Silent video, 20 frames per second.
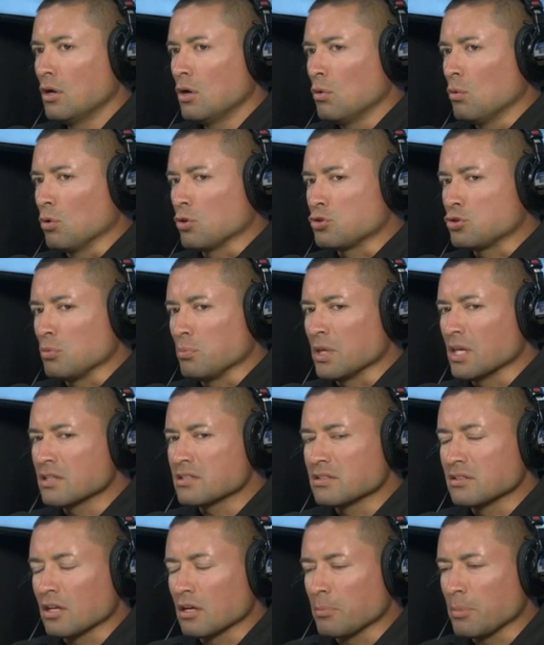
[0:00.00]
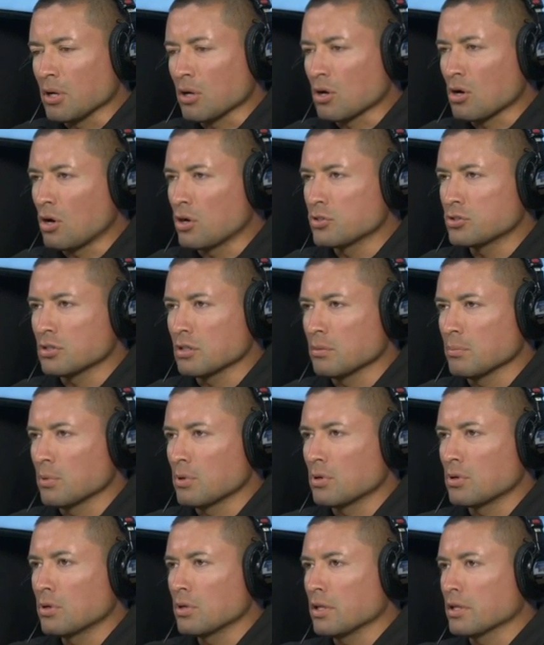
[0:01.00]
Well, to me, it's not about cars
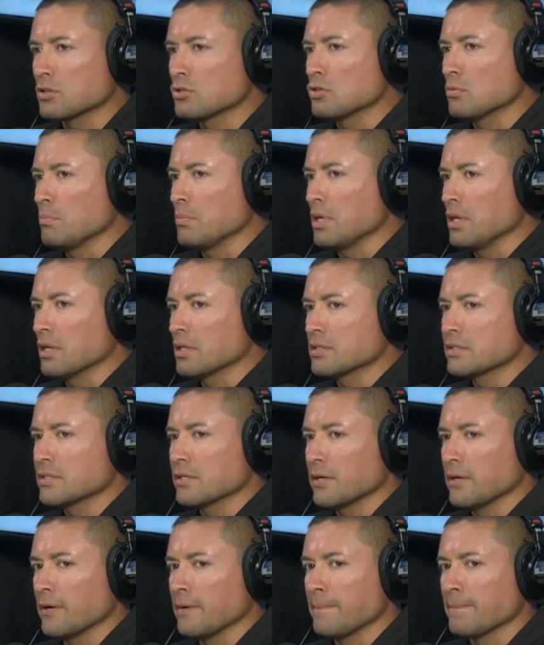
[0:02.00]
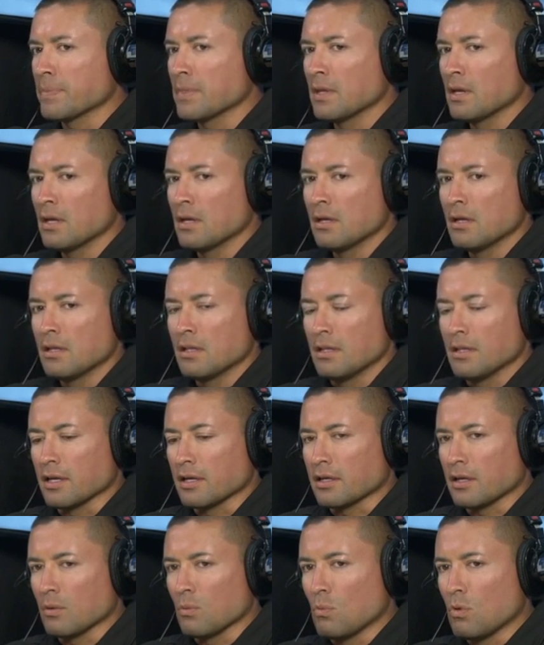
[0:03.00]
anymore. Like to me, it's um,
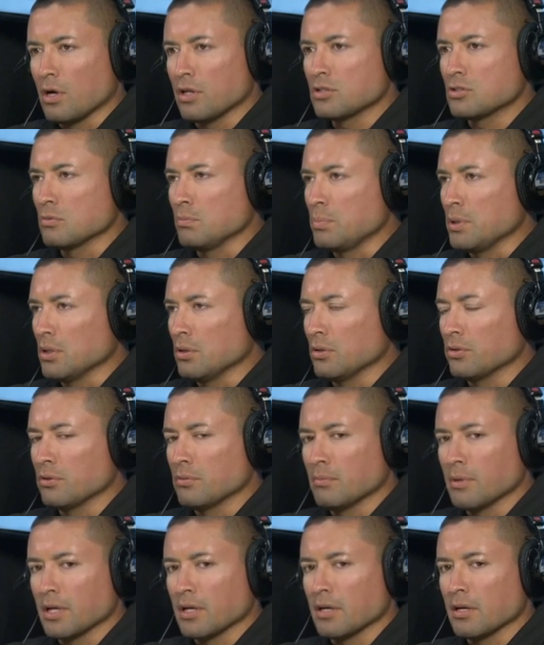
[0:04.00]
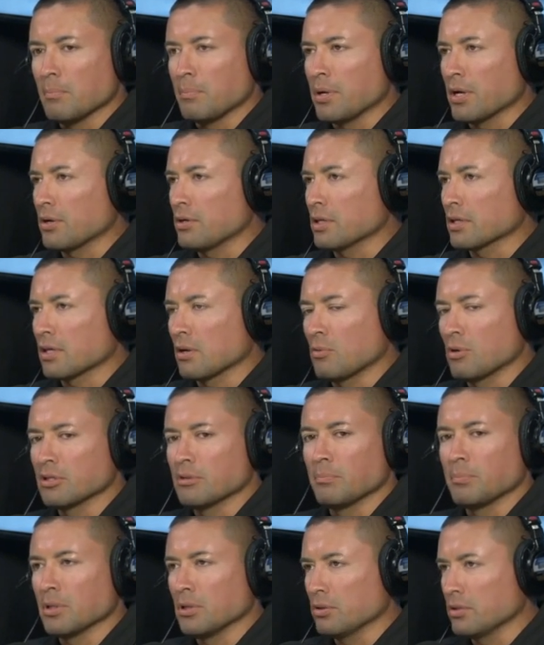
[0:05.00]
like I want to build my empire. Like I want to
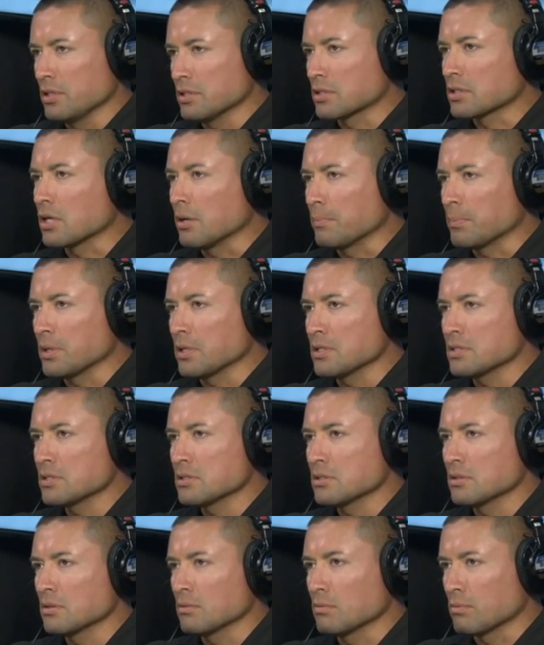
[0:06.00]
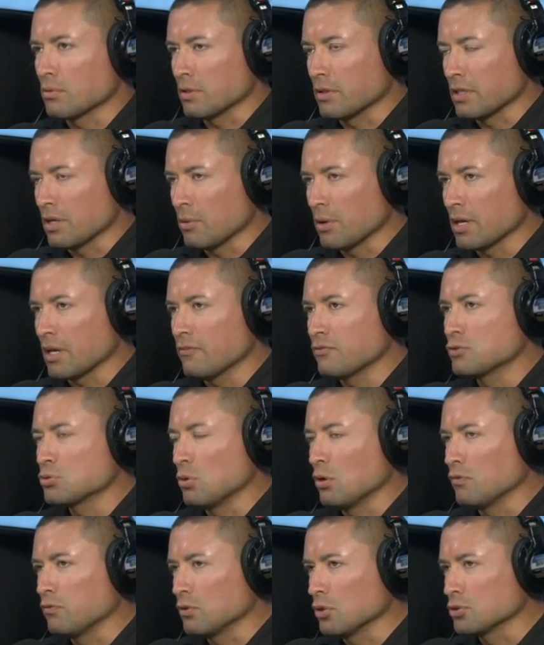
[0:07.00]
build these companies. Now I have
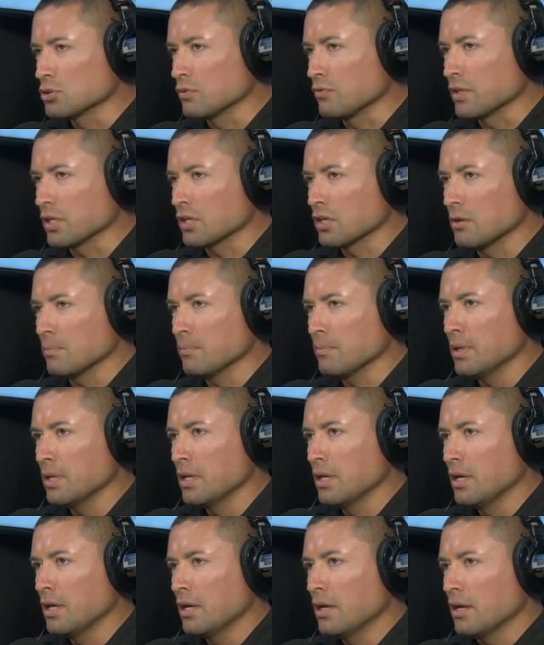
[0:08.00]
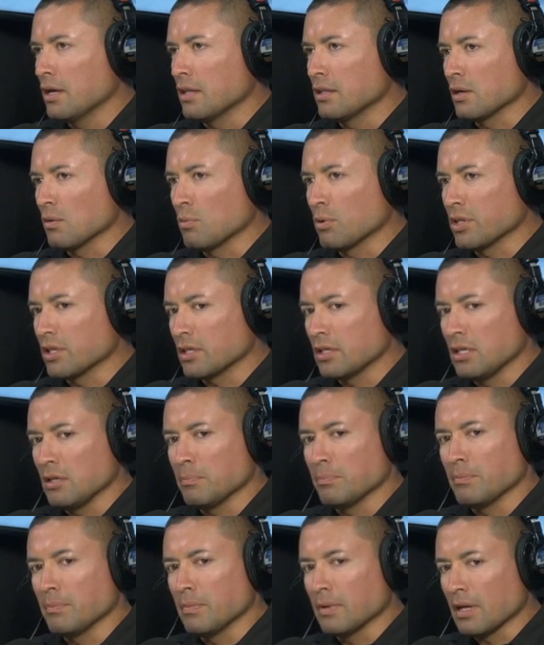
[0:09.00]
12 flows of income and I want to keep
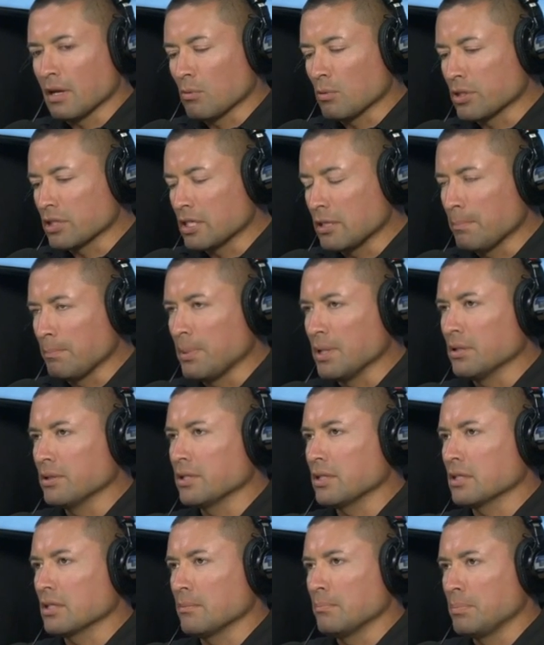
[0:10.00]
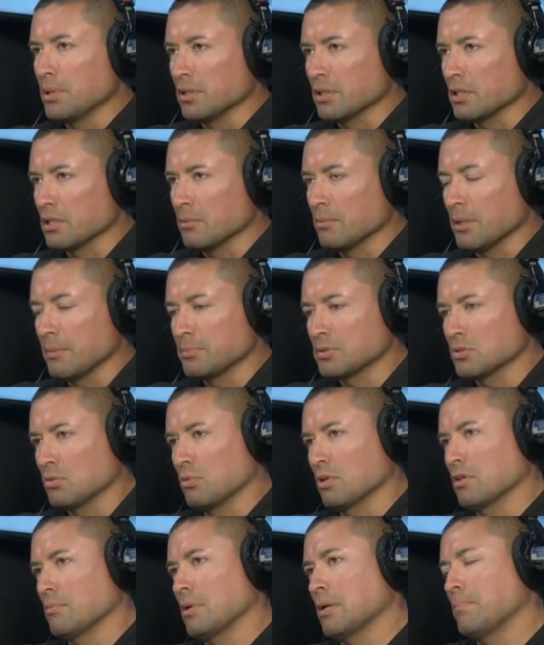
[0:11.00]
I want to keep building them, building them up. So
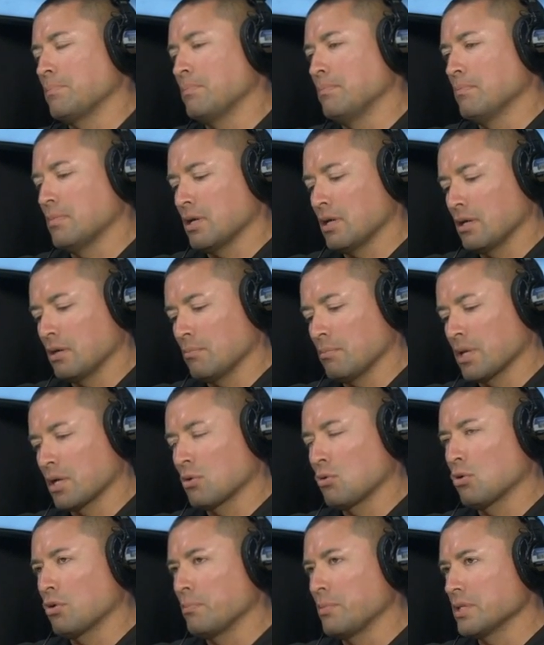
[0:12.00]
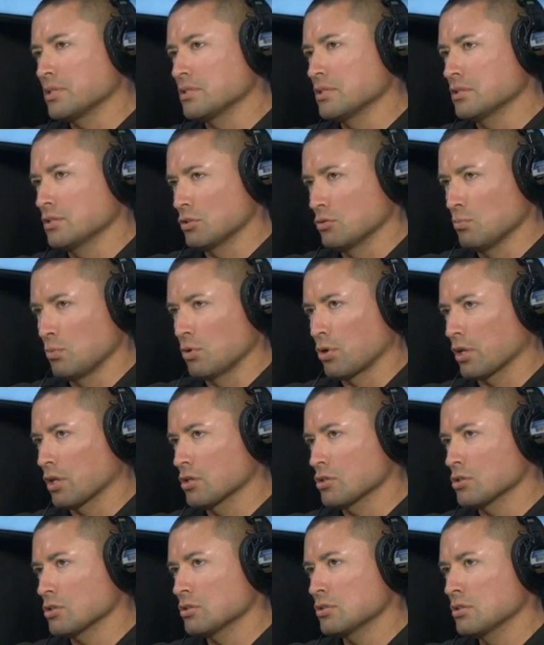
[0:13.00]
one of my my my core business is
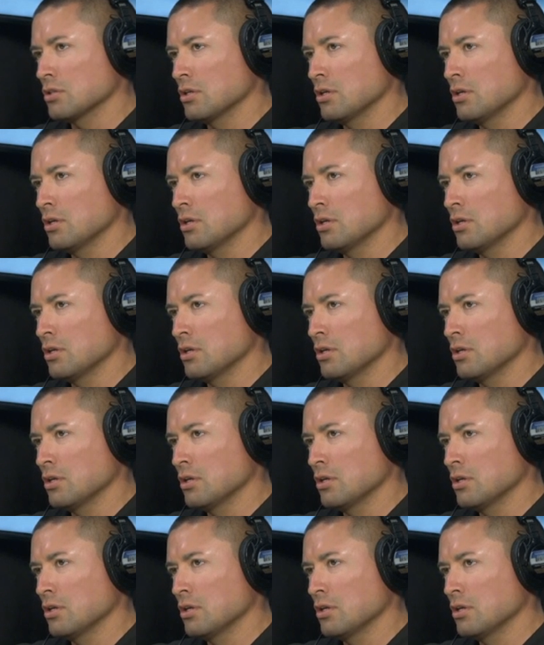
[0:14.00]
mortgages.